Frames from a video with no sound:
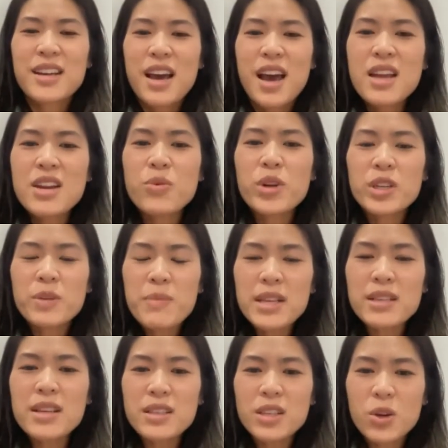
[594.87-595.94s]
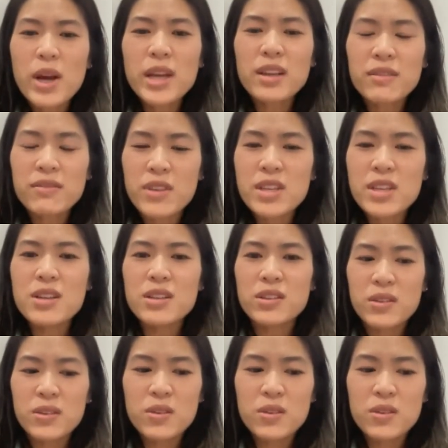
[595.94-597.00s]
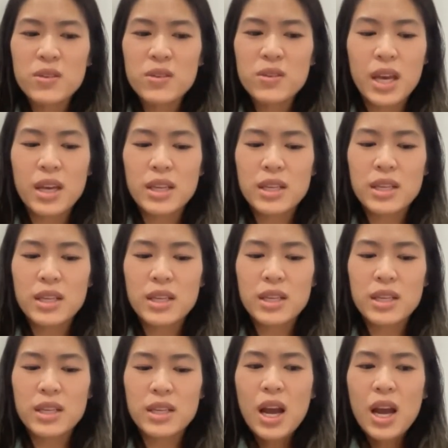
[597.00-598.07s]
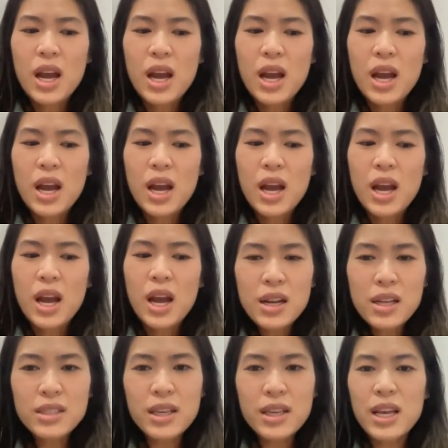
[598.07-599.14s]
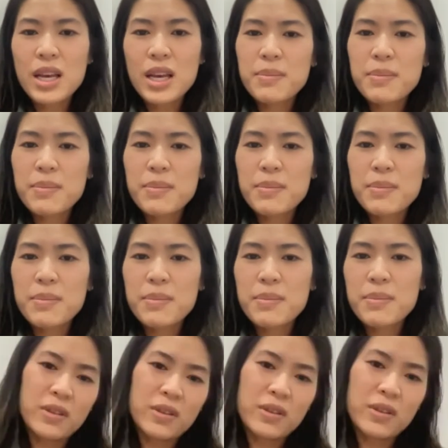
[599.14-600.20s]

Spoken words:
And which makes things quite convenient too, because a lot of times upper